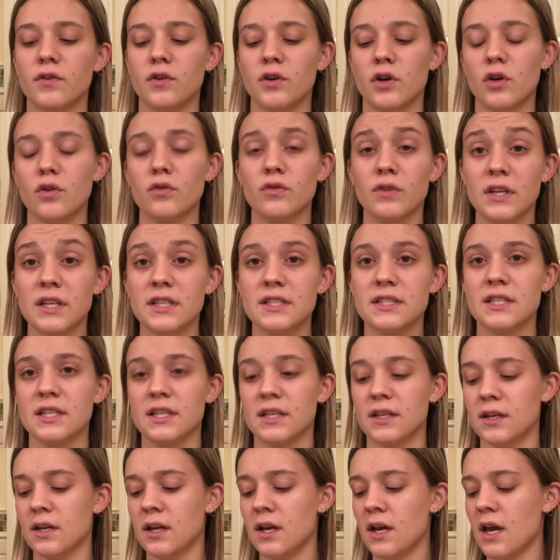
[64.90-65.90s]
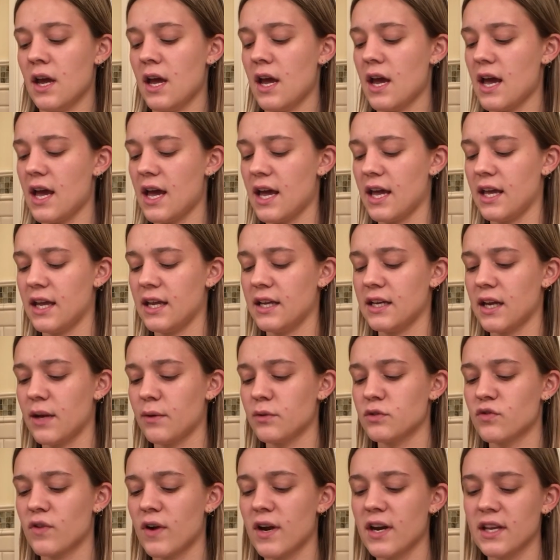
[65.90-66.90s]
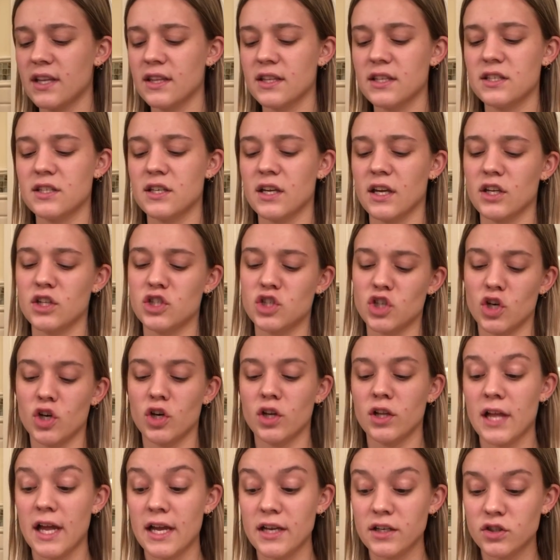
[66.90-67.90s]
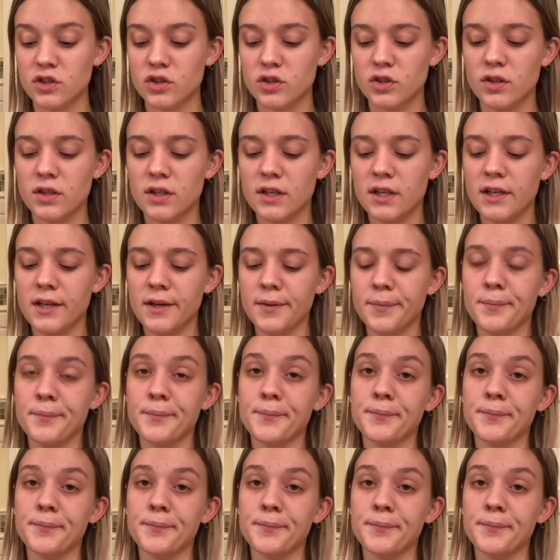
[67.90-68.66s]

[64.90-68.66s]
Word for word: for no reason, and I was writing this like journal entry,